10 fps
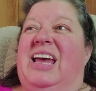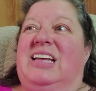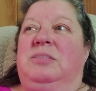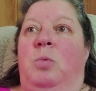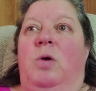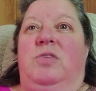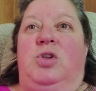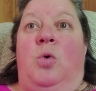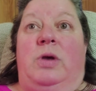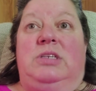It's more of a
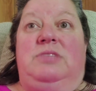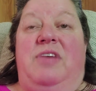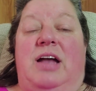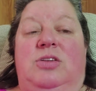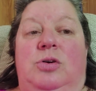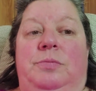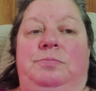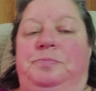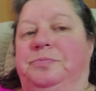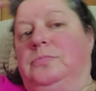noise factor.
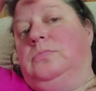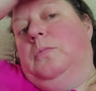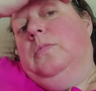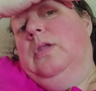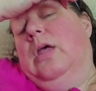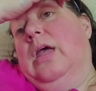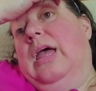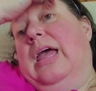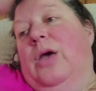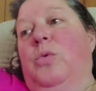
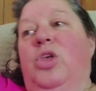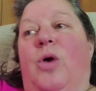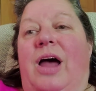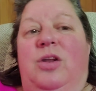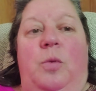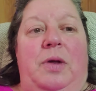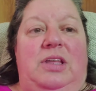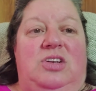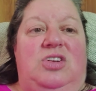And when you got nobody to